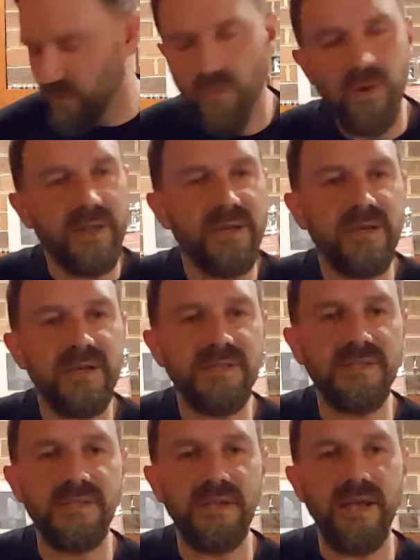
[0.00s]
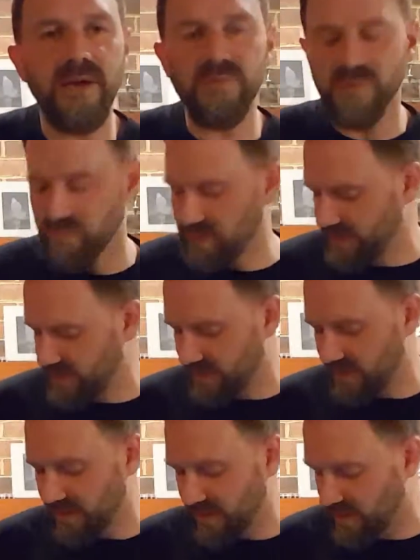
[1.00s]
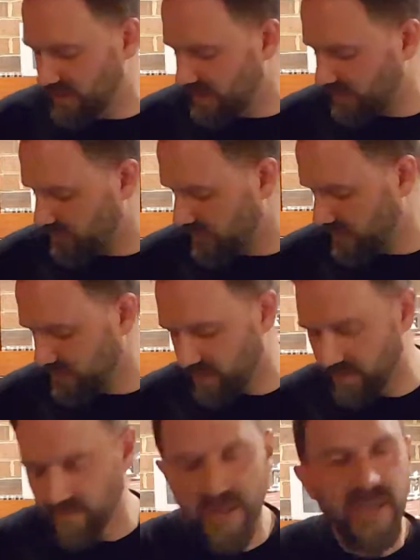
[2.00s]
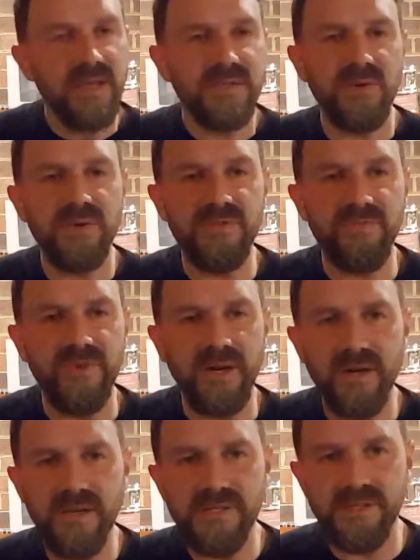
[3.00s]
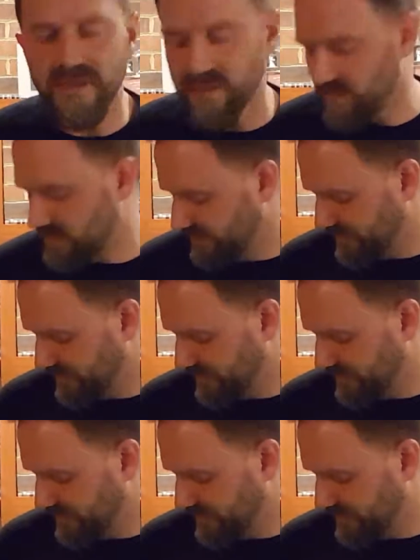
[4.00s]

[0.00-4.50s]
what it does is it helps blend in the neck pickup, so it's very subtle.